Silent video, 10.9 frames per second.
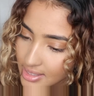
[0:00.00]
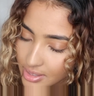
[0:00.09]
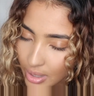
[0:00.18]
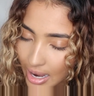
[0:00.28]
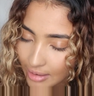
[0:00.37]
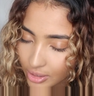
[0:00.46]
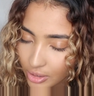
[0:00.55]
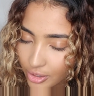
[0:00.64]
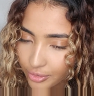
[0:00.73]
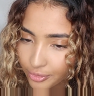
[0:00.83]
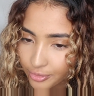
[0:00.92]
I still have a
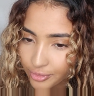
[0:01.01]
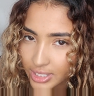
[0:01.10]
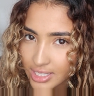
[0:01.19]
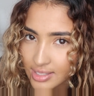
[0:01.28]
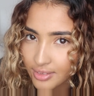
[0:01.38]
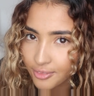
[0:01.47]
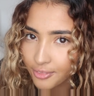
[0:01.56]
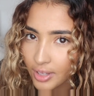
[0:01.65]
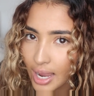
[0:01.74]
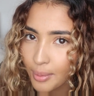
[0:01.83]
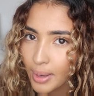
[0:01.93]
lot of frizz and
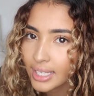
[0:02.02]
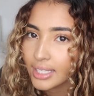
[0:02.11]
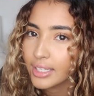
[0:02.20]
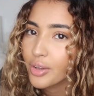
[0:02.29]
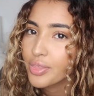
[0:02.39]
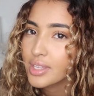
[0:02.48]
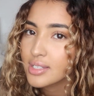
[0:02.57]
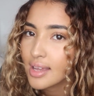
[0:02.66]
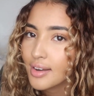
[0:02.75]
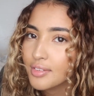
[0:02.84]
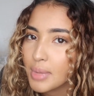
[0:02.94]
flyaway here on this
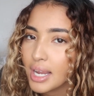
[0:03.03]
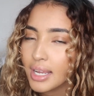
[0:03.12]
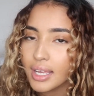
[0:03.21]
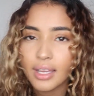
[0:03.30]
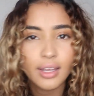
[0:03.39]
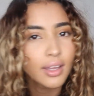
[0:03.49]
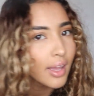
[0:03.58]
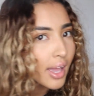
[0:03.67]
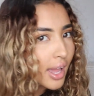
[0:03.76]
side of my hair.